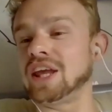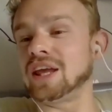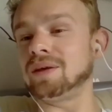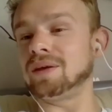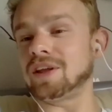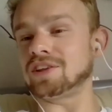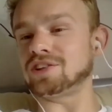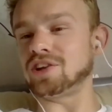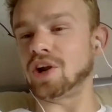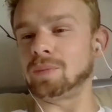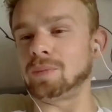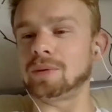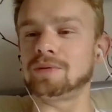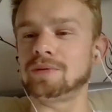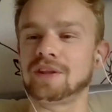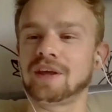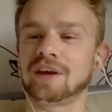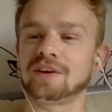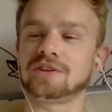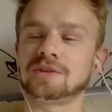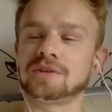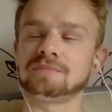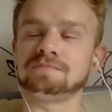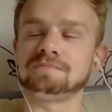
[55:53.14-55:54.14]
That's not my
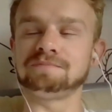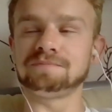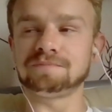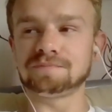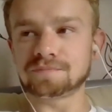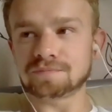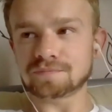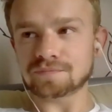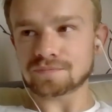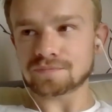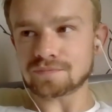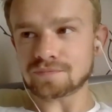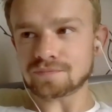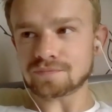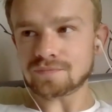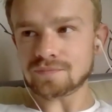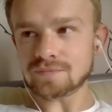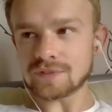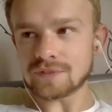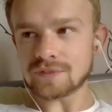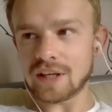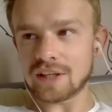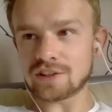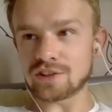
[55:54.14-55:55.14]
prediction.
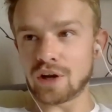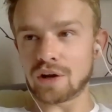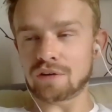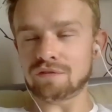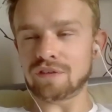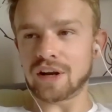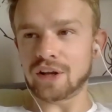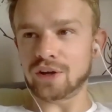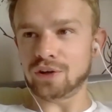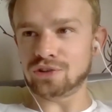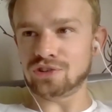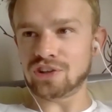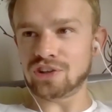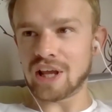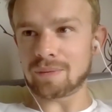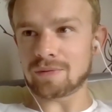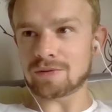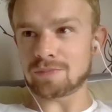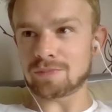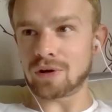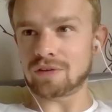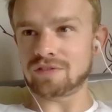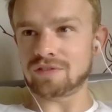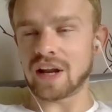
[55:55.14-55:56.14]
It's not a very good dream. It's
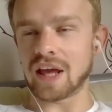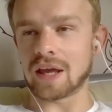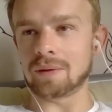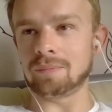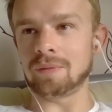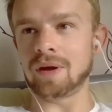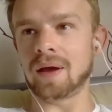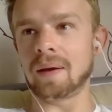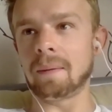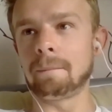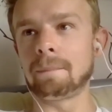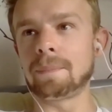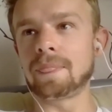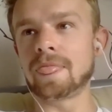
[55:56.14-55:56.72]
more of a nightmare.